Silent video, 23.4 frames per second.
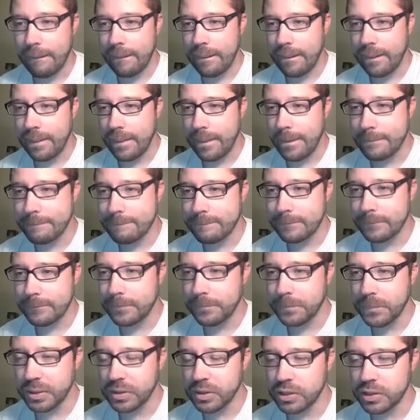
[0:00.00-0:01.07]

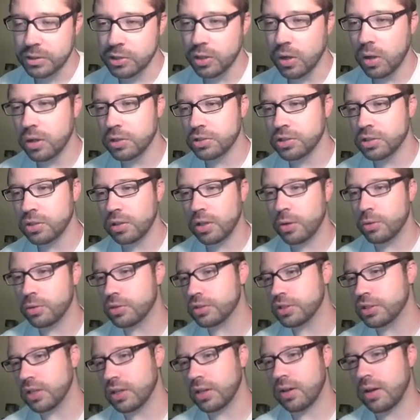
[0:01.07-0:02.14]
But this also
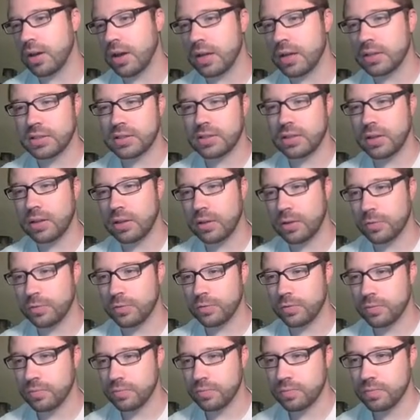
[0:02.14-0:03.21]
lowers the cost of,
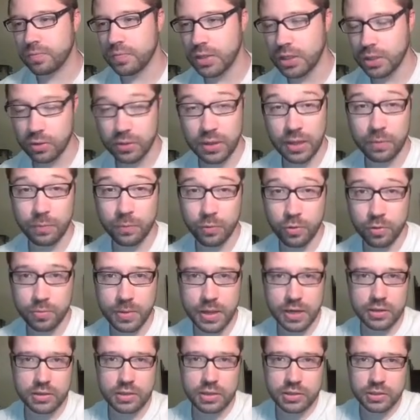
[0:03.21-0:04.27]
that 4
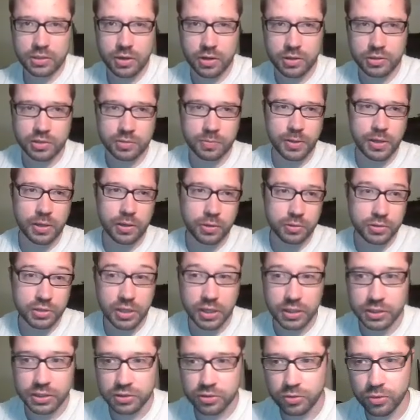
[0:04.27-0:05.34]
mana discard spell,
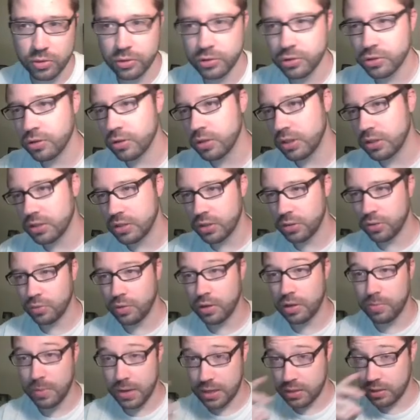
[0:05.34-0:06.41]
Gozani's Torture, into
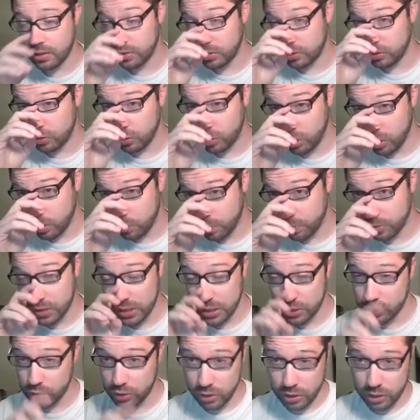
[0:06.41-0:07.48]
3 mana. So you could
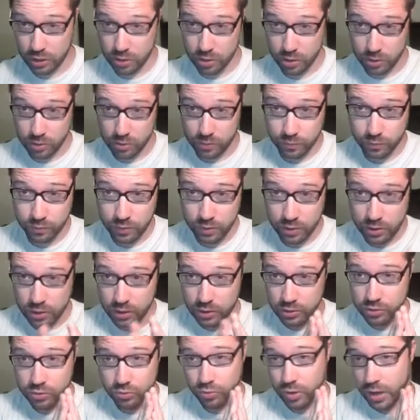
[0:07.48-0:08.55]
potentially curve
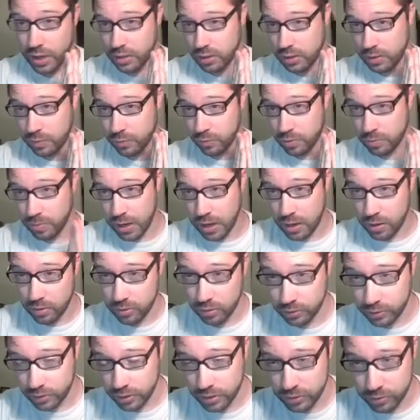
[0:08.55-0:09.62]
directly from
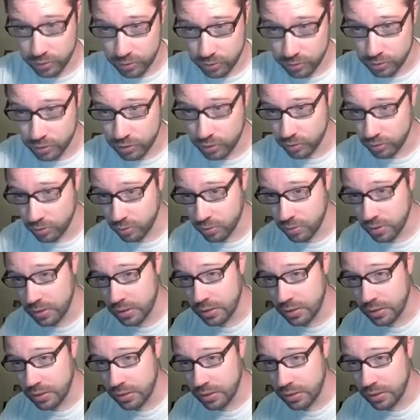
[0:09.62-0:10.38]
Herald on turn 2